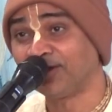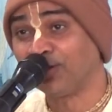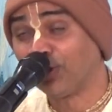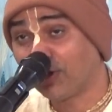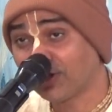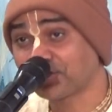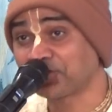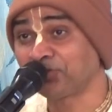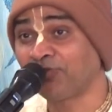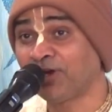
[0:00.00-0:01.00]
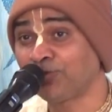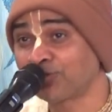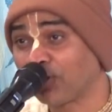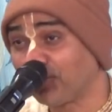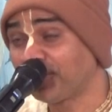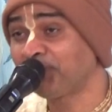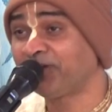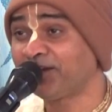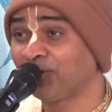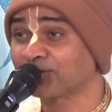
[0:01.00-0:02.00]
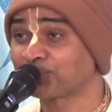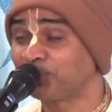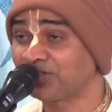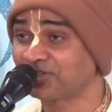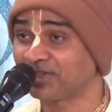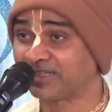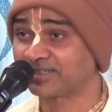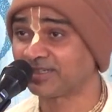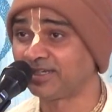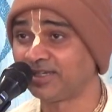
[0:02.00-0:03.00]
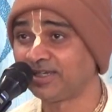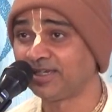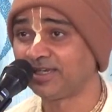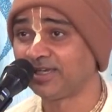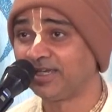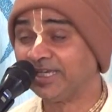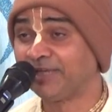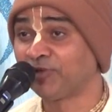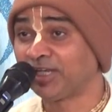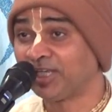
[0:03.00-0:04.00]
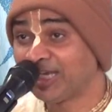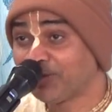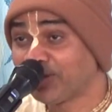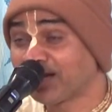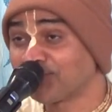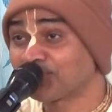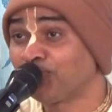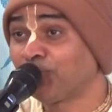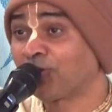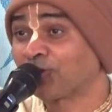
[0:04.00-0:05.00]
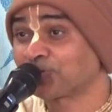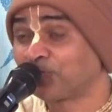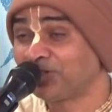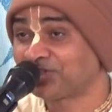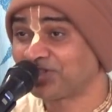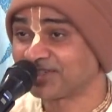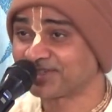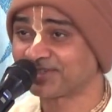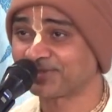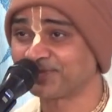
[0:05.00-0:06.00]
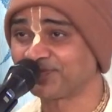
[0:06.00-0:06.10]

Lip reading: Lord Shiva, who is already very auspicious, even he becomes more auspicious